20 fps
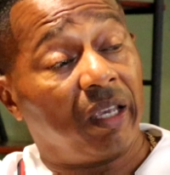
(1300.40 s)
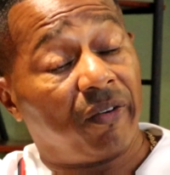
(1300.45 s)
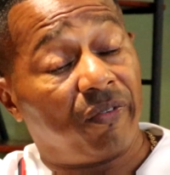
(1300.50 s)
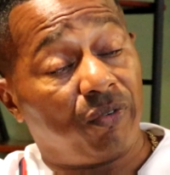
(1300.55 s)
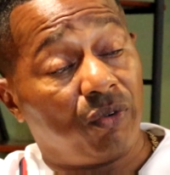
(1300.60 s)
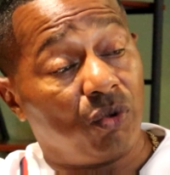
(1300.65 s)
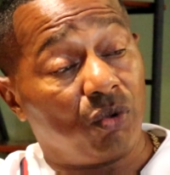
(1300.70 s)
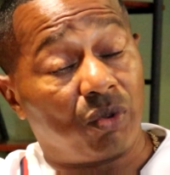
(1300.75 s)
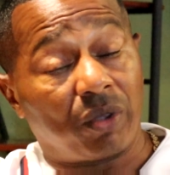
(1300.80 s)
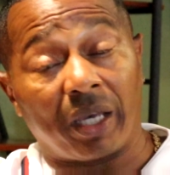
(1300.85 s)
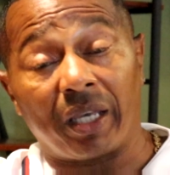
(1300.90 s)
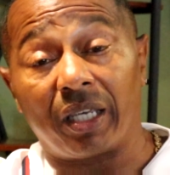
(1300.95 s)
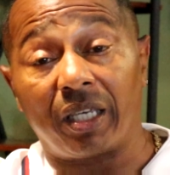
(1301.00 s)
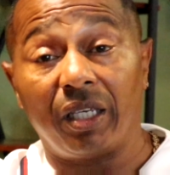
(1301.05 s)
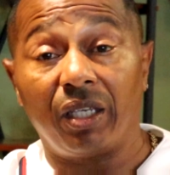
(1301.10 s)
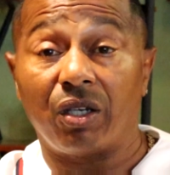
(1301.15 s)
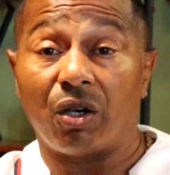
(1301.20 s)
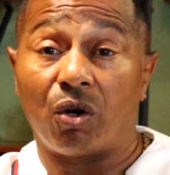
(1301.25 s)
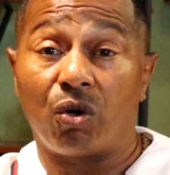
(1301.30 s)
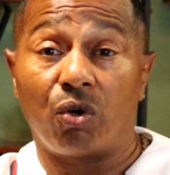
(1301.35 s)
if you think
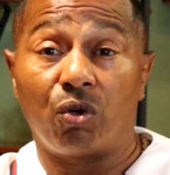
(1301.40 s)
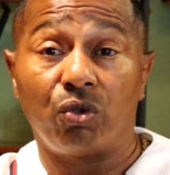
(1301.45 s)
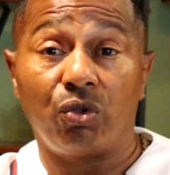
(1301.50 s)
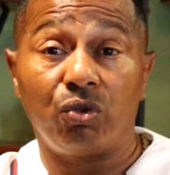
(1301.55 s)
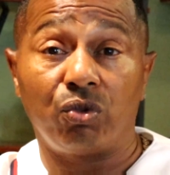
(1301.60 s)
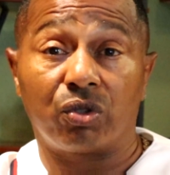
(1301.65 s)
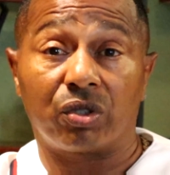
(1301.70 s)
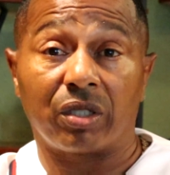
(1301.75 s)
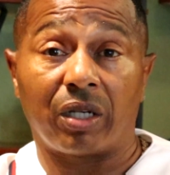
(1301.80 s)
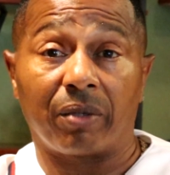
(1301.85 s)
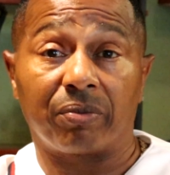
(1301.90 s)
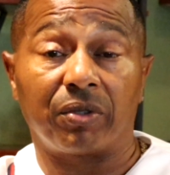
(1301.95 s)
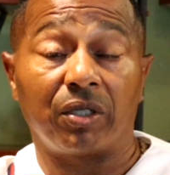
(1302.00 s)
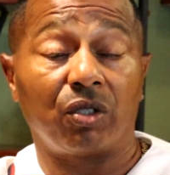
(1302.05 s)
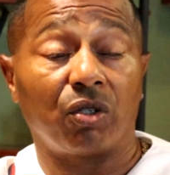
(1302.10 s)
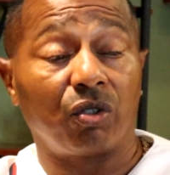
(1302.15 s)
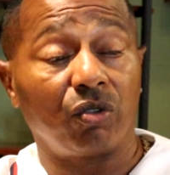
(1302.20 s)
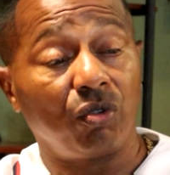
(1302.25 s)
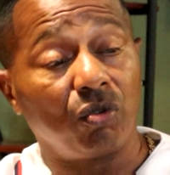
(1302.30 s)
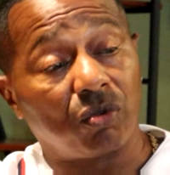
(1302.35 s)
he owe you
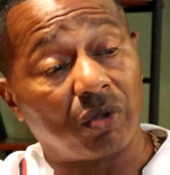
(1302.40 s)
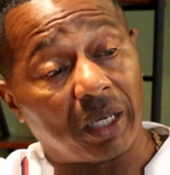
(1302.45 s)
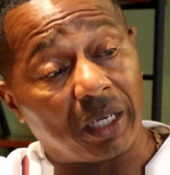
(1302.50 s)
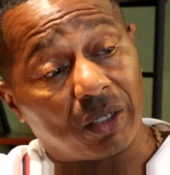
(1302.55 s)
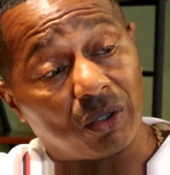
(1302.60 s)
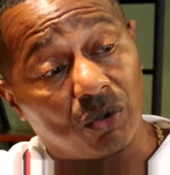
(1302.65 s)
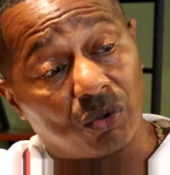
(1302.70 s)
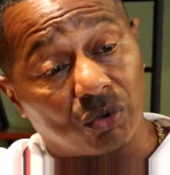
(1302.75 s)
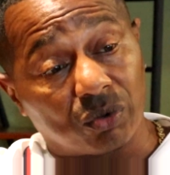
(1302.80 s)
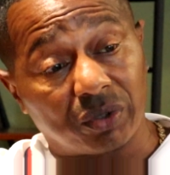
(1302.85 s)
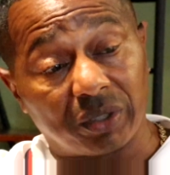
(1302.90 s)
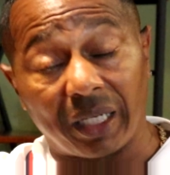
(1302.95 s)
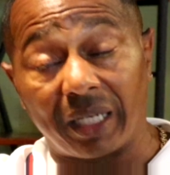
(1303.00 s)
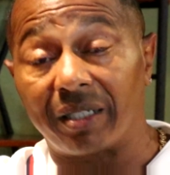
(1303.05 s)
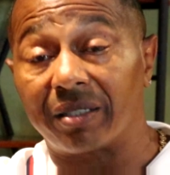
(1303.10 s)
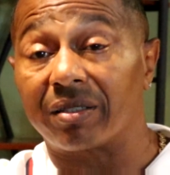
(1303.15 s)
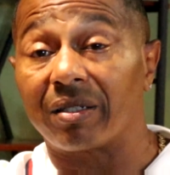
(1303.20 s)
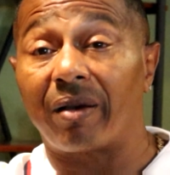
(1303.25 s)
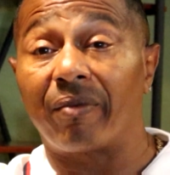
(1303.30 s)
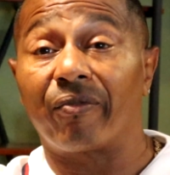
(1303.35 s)
something or you think you're going to
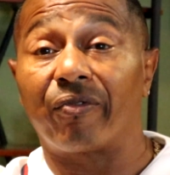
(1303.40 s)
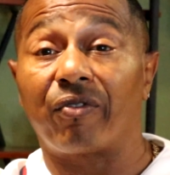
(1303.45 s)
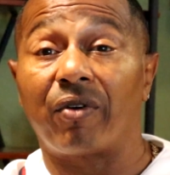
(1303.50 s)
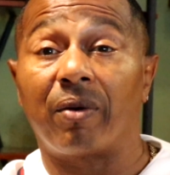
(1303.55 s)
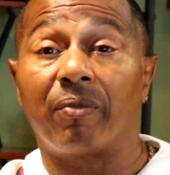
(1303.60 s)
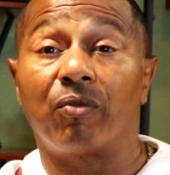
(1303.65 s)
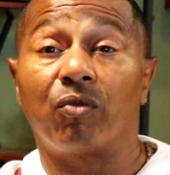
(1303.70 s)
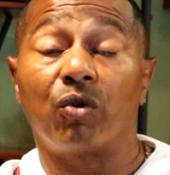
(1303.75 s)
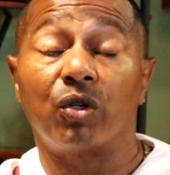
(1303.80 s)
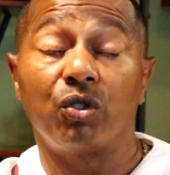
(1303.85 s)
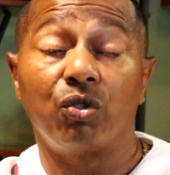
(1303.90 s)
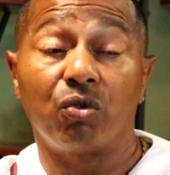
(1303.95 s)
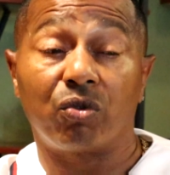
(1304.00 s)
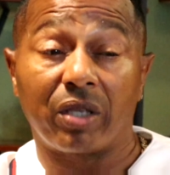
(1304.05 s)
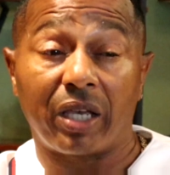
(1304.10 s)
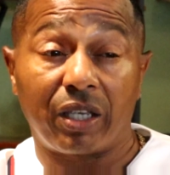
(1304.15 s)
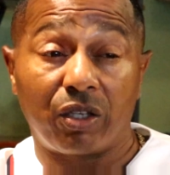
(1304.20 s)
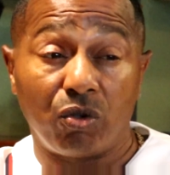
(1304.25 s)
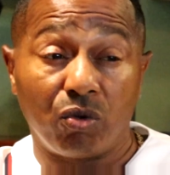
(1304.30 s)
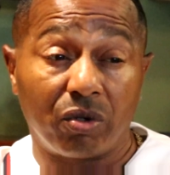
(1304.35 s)
take something from him or you
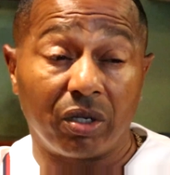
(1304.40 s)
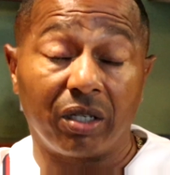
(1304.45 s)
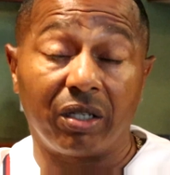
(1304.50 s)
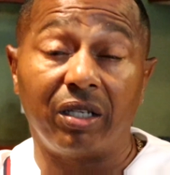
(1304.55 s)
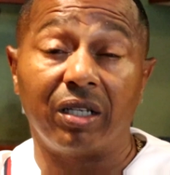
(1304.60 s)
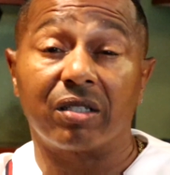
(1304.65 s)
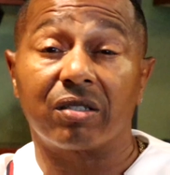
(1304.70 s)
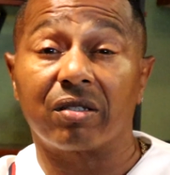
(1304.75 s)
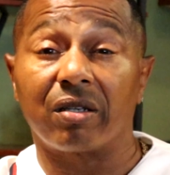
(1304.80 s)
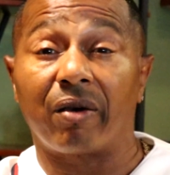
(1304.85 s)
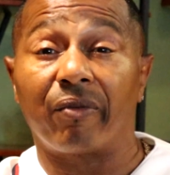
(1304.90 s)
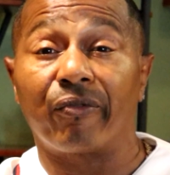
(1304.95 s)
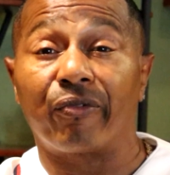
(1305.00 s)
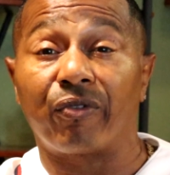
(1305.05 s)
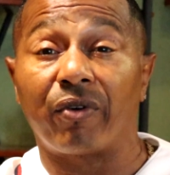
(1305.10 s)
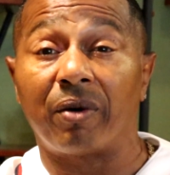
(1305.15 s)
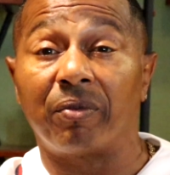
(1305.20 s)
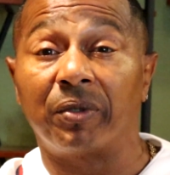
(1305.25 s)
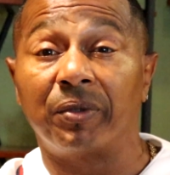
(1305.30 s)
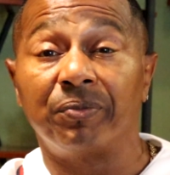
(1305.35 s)
think you can get something
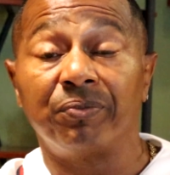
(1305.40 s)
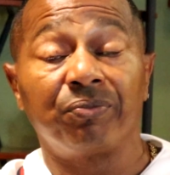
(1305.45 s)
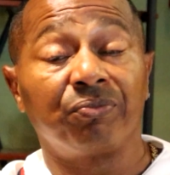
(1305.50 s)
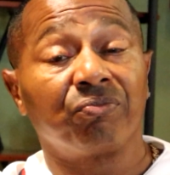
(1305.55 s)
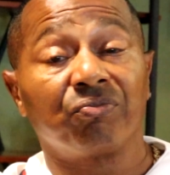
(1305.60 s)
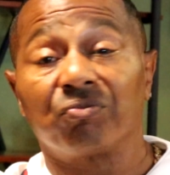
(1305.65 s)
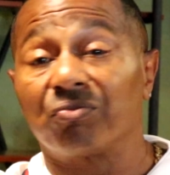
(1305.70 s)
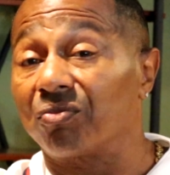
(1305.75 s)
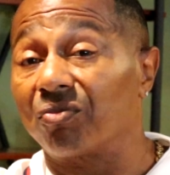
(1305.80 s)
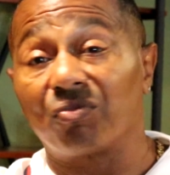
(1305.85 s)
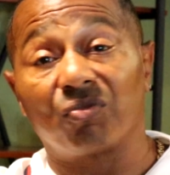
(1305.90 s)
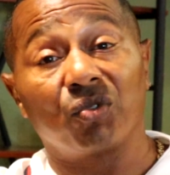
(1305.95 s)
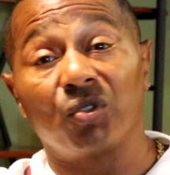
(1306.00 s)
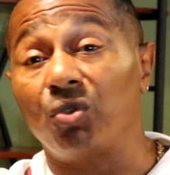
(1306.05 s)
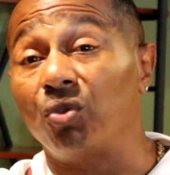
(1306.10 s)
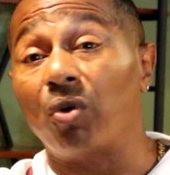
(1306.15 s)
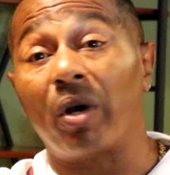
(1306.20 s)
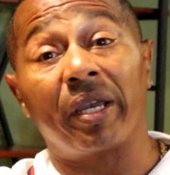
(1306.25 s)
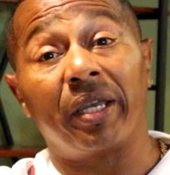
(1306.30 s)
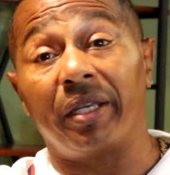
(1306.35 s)
from him,
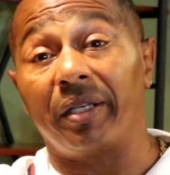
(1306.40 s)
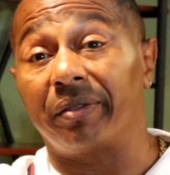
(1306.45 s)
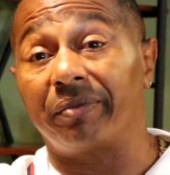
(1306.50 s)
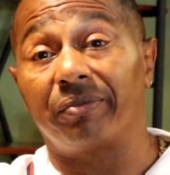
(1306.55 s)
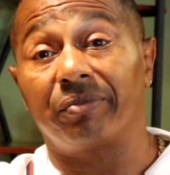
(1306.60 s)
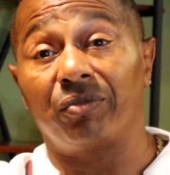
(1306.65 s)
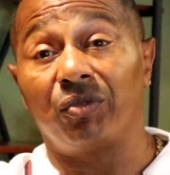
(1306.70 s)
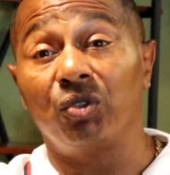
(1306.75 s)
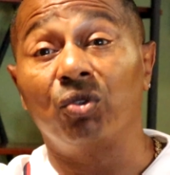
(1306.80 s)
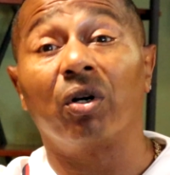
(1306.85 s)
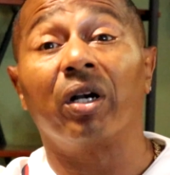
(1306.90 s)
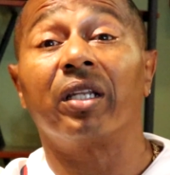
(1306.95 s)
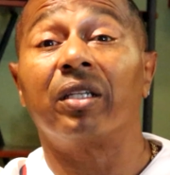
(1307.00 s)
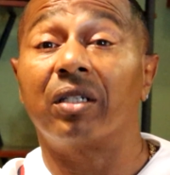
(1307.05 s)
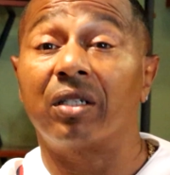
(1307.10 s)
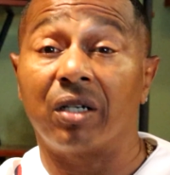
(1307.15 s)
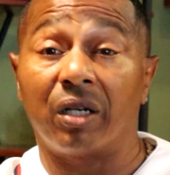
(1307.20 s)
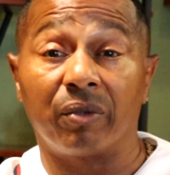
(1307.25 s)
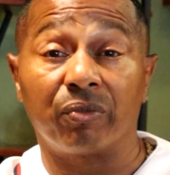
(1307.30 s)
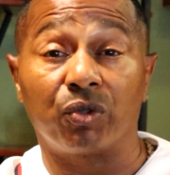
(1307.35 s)
you ain't. You had
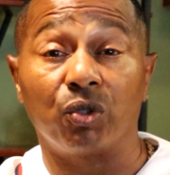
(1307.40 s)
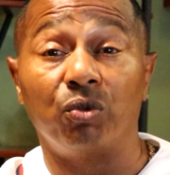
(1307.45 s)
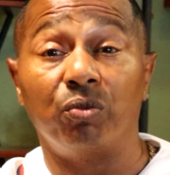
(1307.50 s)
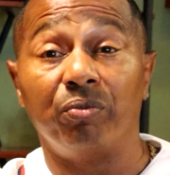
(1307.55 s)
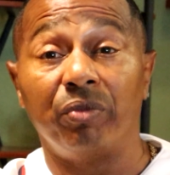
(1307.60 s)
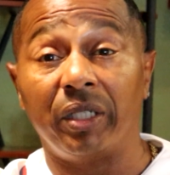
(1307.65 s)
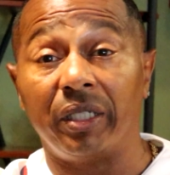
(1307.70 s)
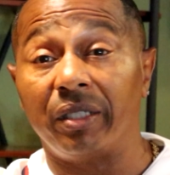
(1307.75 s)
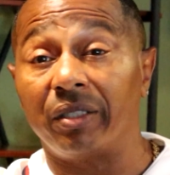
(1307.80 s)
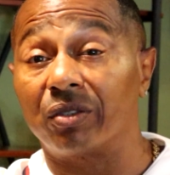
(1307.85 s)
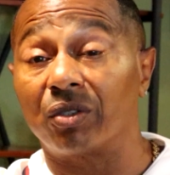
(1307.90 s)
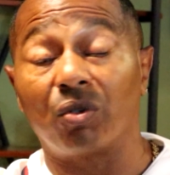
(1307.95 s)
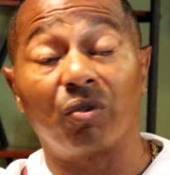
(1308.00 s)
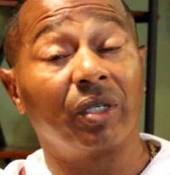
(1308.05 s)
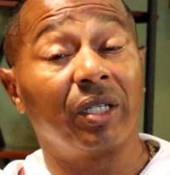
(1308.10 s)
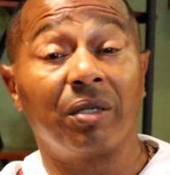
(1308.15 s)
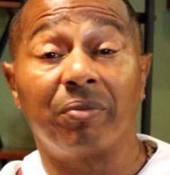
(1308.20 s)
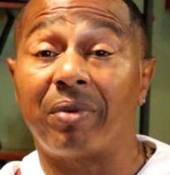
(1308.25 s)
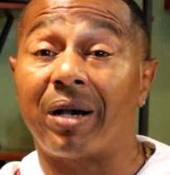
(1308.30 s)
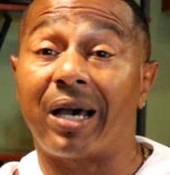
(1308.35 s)
to come through me.
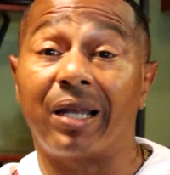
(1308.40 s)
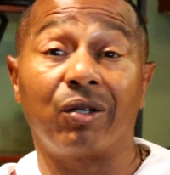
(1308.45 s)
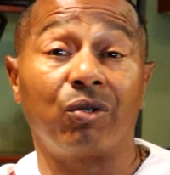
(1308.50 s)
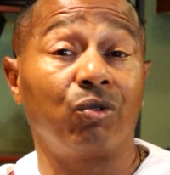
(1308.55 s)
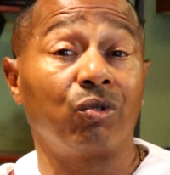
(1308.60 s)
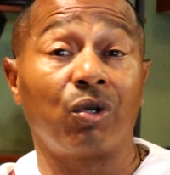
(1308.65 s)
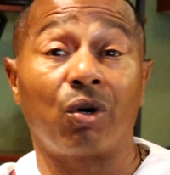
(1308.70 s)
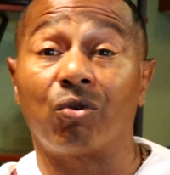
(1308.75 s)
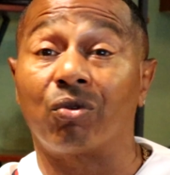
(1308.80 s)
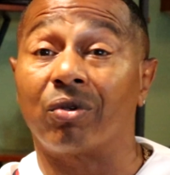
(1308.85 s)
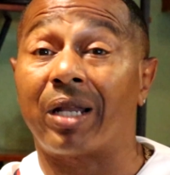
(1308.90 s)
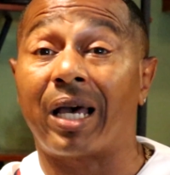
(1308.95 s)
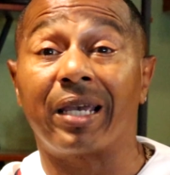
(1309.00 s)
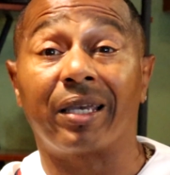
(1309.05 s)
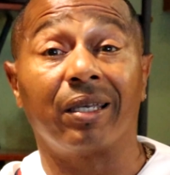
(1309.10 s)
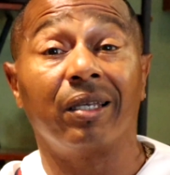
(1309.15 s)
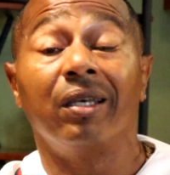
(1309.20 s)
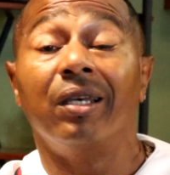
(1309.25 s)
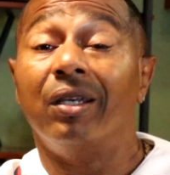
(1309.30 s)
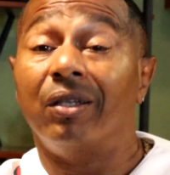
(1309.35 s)
So anybody who don't
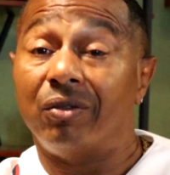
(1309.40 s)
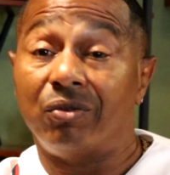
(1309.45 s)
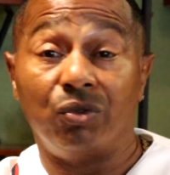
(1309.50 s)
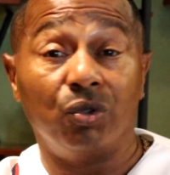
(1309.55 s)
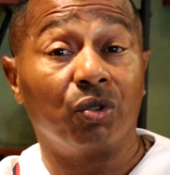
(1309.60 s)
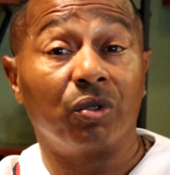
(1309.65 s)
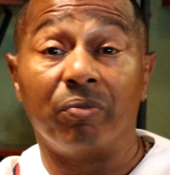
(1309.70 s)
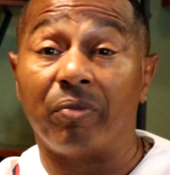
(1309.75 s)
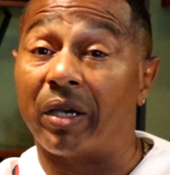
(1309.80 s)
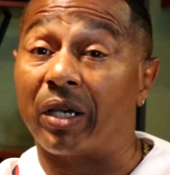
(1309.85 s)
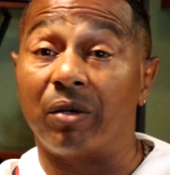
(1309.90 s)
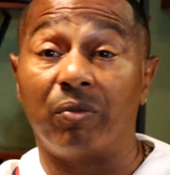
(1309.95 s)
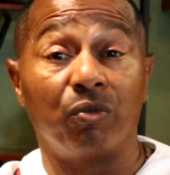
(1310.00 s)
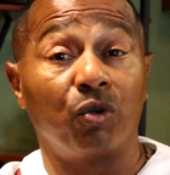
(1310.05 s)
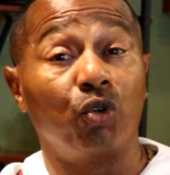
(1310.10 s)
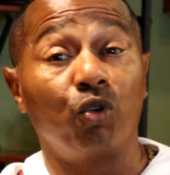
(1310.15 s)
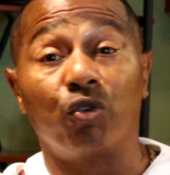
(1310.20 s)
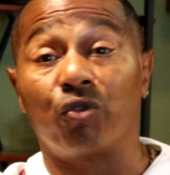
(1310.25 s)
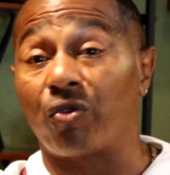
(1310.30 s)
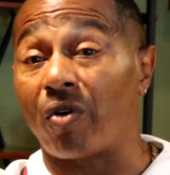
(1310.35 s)
like it, you can make a
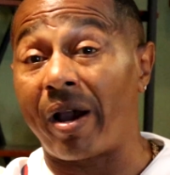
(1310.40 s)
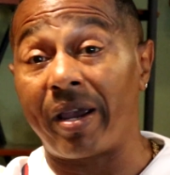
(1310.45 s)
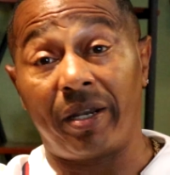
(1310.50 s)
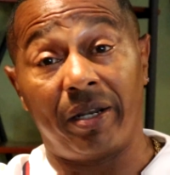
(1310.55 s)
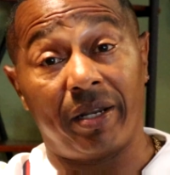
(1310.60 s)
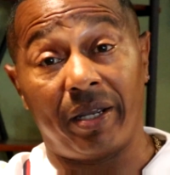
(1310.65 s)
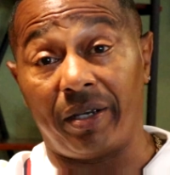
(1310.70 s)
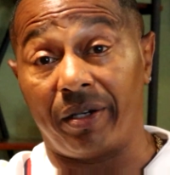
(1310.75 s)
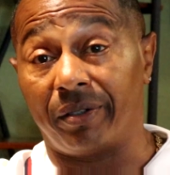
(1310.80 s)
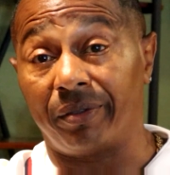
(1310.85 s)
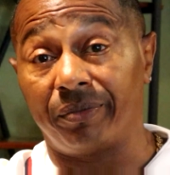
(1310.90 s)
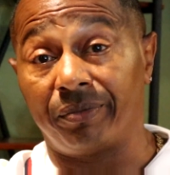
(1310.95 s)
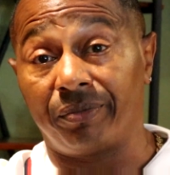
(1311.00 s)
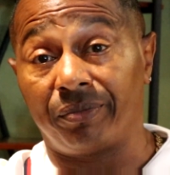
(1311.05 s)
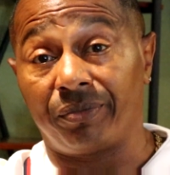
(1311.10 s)
move right now.